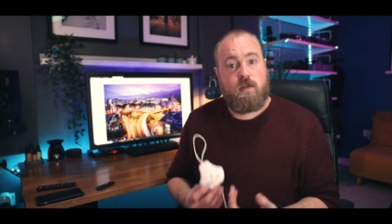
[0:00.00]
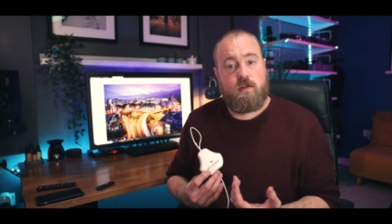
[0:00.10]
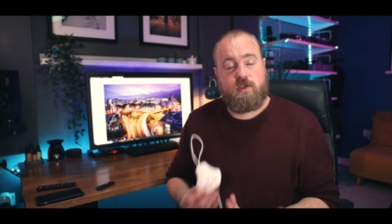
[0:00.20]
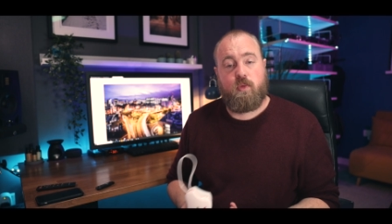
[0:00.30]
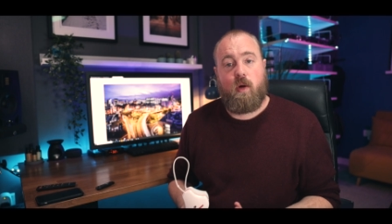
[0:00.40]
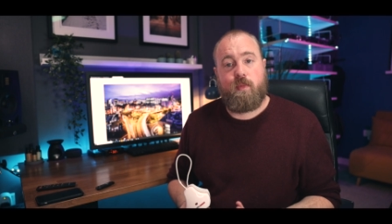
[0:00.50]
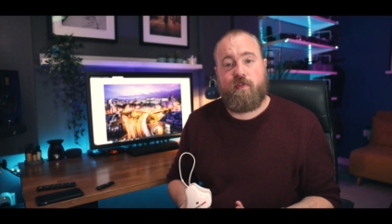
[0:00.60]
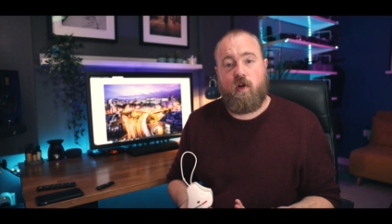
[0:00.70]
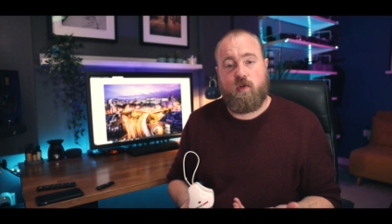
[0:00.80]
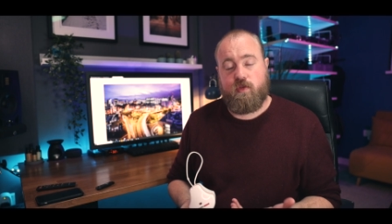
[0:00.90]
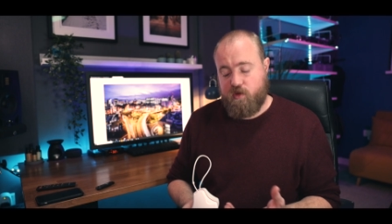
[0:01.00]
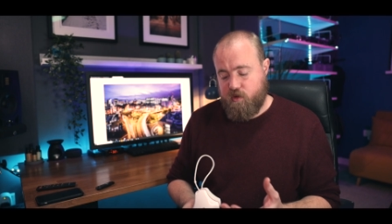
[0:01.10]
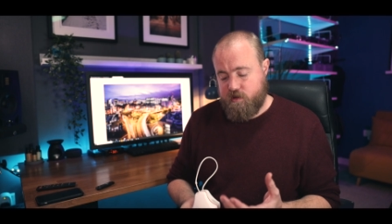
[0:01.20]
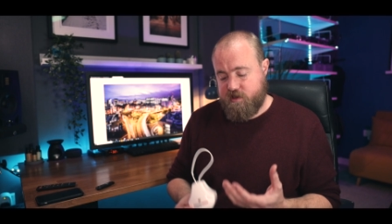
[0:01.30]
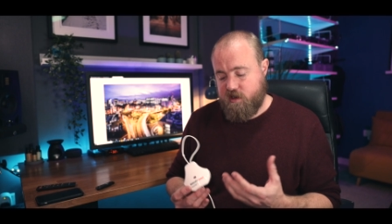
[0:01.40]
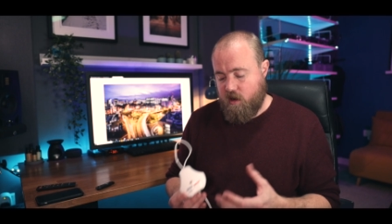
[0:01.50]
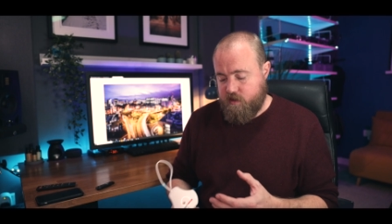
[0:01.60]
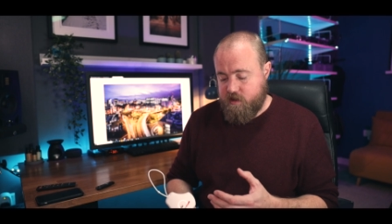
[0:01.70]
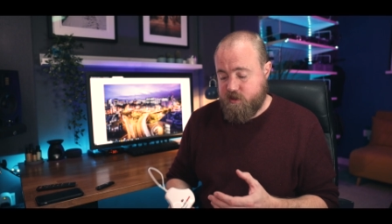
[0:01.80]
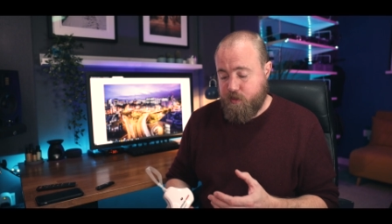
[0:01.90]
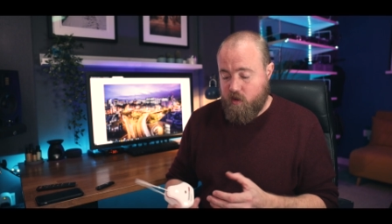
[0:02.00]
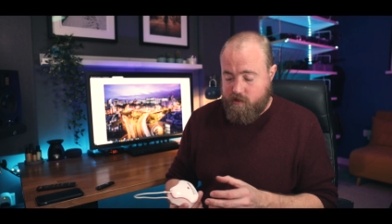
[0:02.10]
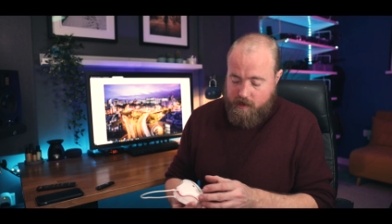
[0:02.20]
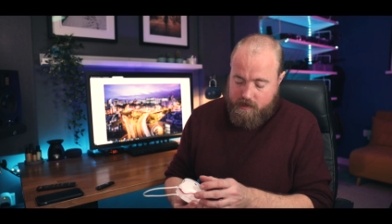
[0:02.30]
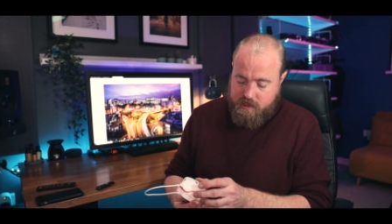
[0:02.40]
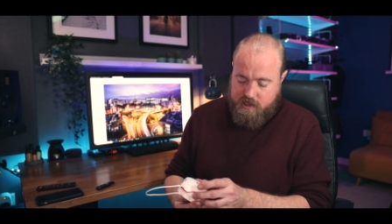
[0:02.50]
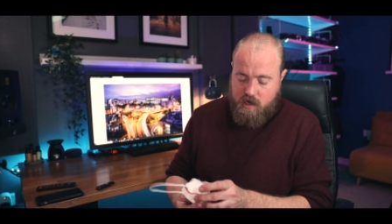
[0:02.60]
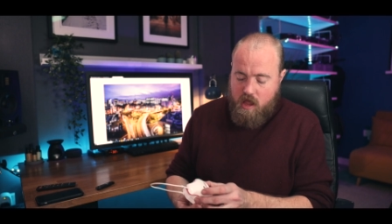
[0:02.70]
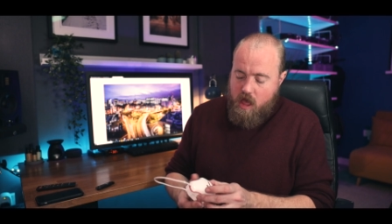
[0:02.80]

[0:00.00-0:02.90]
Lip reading: So what are my final thoughts on the Spyder X?